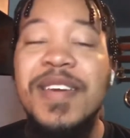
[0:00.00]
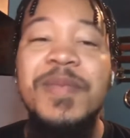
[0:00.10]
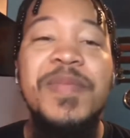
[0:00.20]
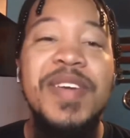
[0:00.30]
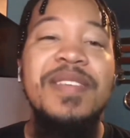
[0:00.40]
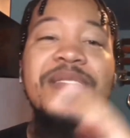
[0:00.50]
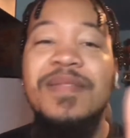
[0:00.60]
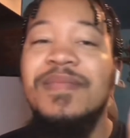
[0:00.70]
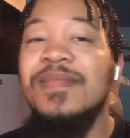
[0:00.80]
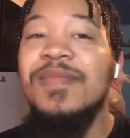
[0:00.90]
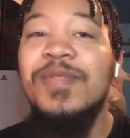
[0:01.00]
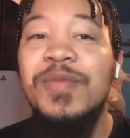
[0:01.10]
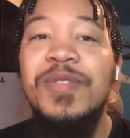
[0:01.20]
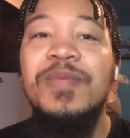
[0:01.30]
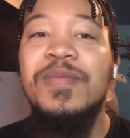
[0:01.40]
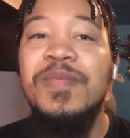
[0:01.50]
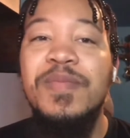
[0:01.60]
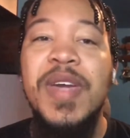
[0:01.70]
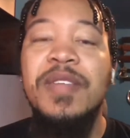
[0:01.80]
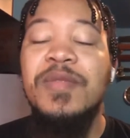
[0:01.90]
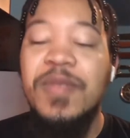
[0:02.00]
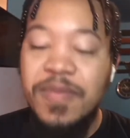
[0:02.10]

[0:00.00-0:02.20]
but do you, back to it.